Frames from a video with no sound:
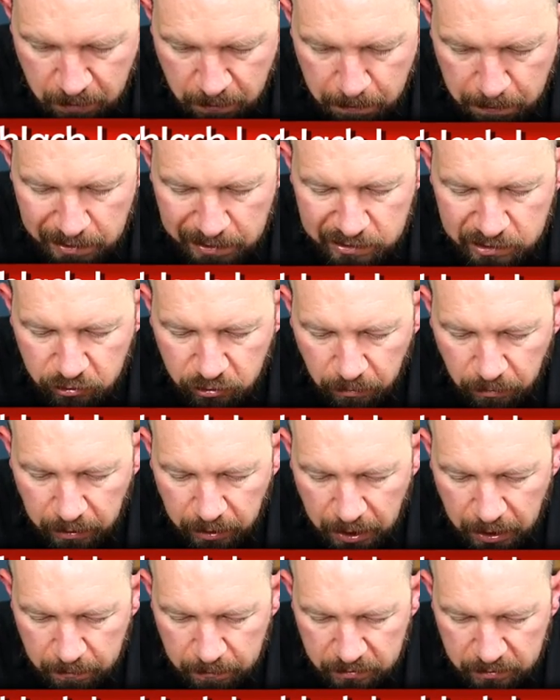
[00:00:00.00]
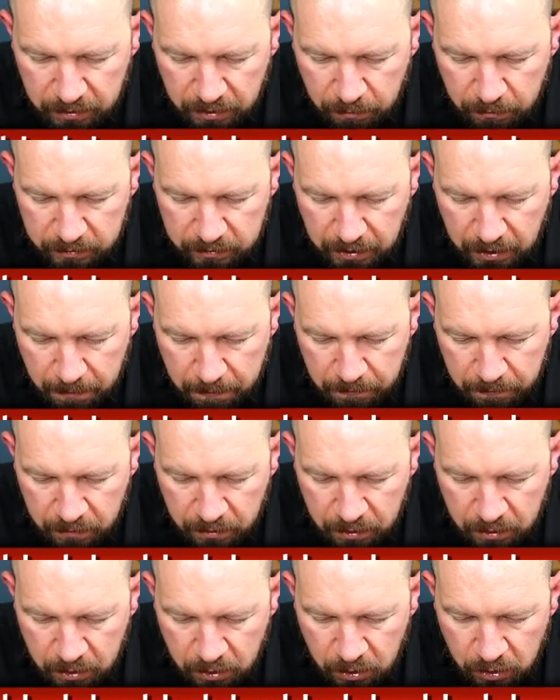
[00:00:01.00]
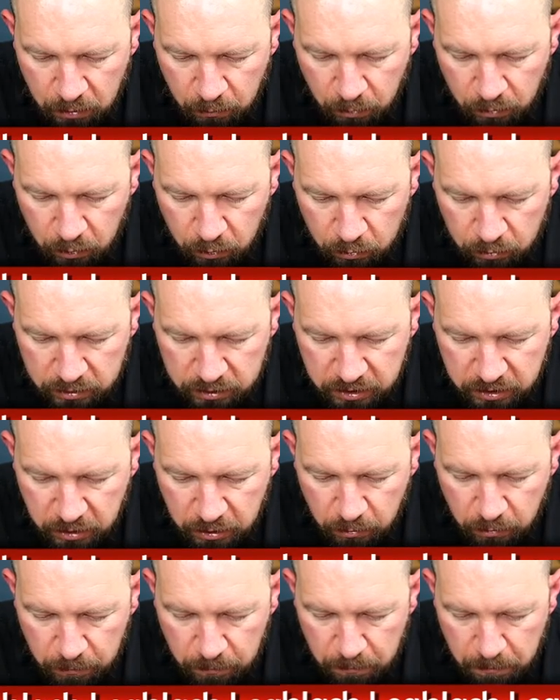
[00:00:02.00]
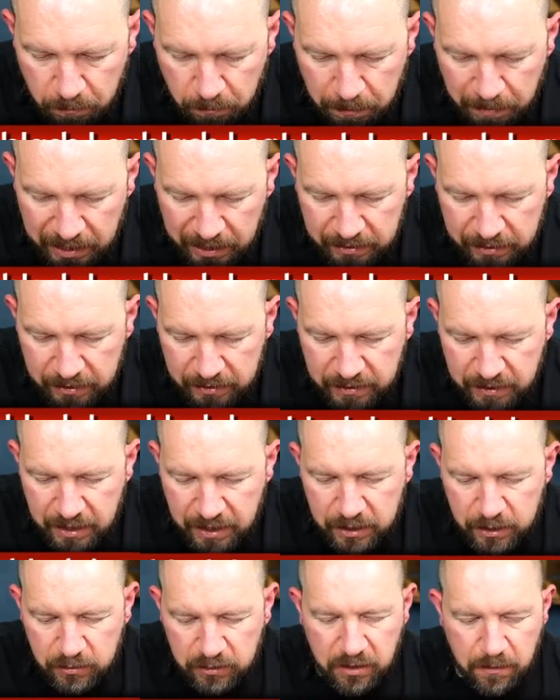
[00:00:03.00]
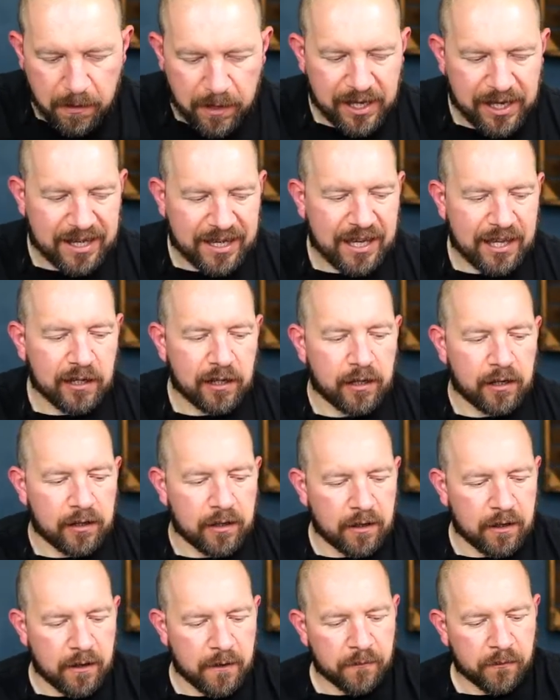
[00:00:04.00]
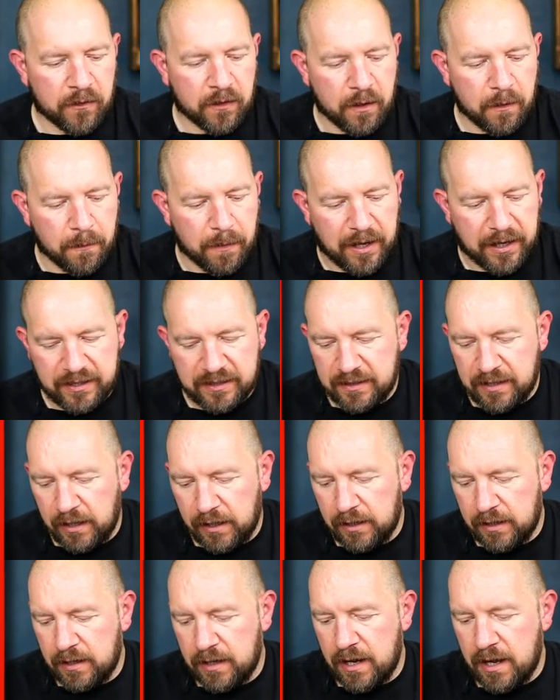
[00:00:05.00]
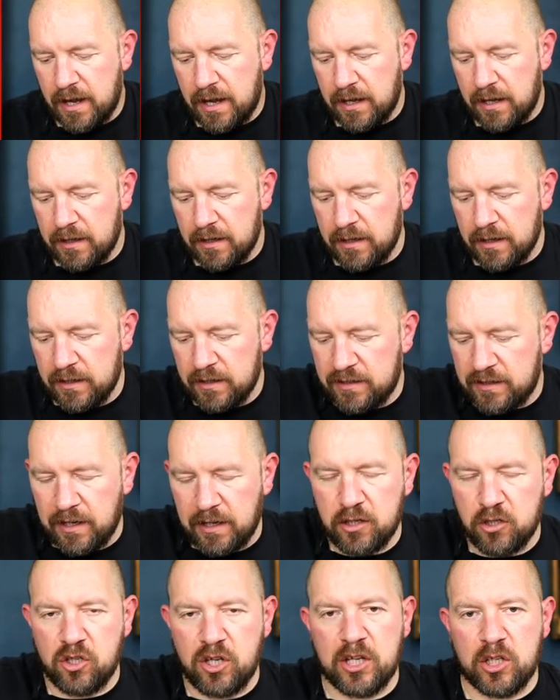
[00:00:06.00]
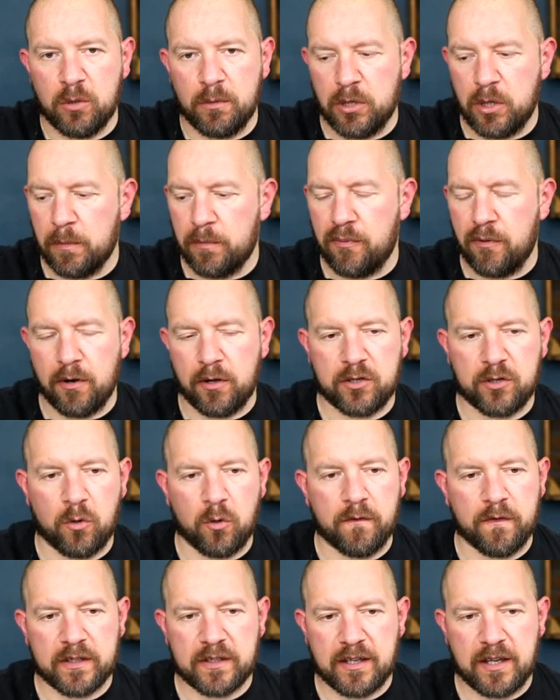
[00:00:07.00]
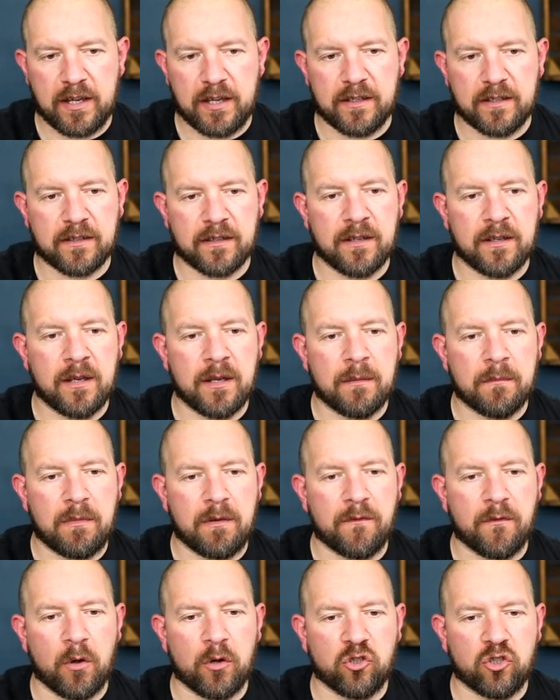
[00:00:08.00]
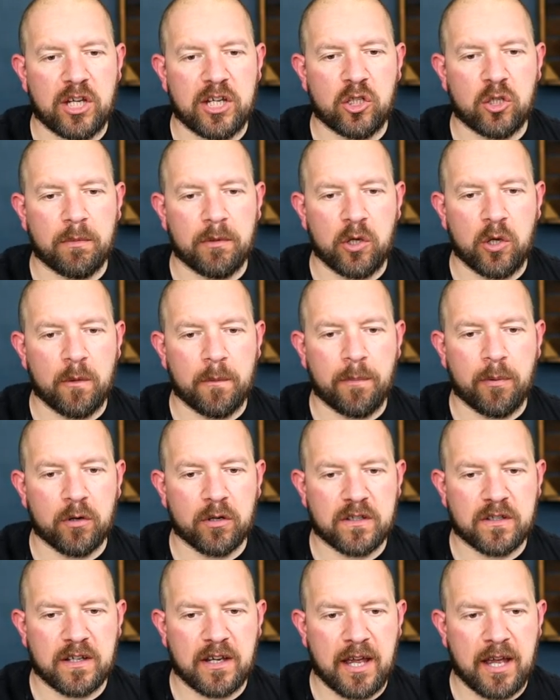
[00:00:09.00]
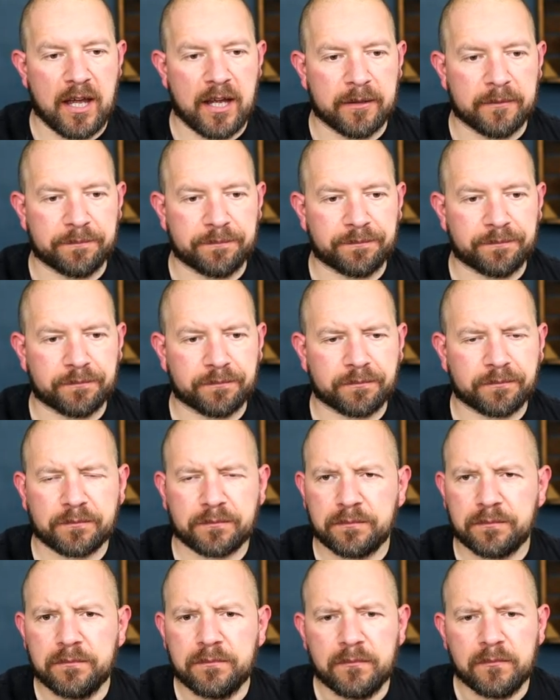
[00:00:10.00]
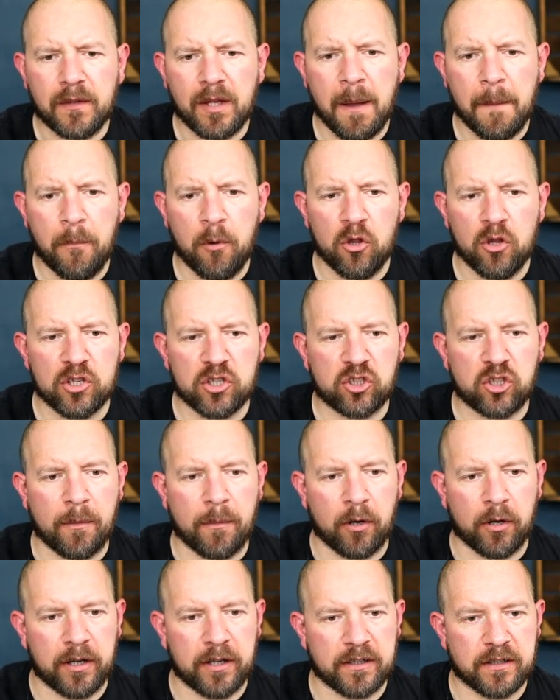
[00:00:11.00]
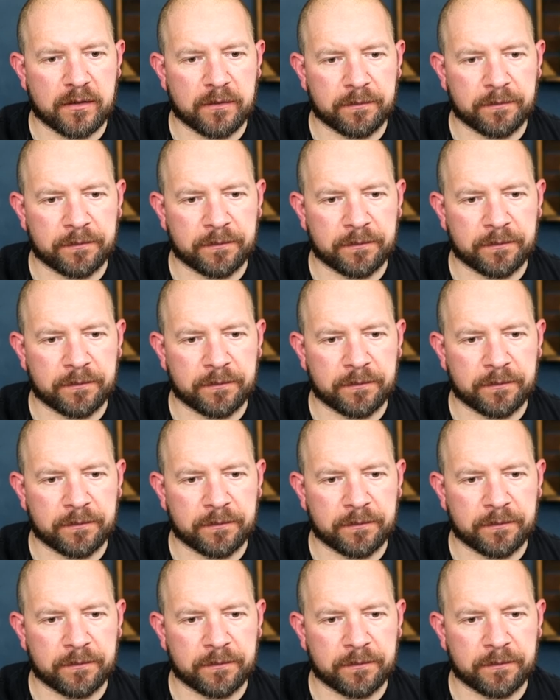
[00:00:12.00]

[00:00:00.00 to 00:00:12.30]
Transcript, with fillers: Maelstrom games, that was them. Those two, back in the day, used to make a killing by selling, uh, selling G W products overseas before G W put, uh, put the stop on it.